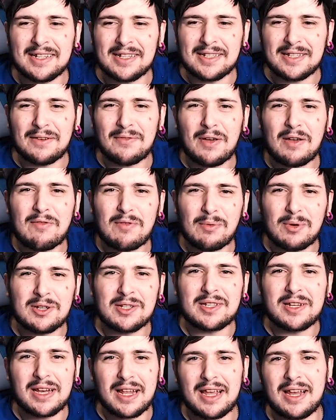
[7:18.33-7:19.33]
as if
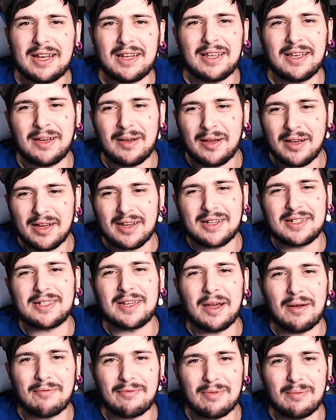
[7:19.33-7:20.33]
everyone's an idiot
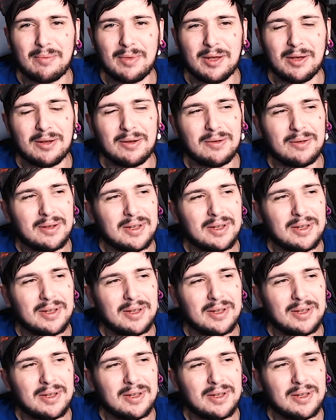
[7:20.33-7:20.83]
except from you?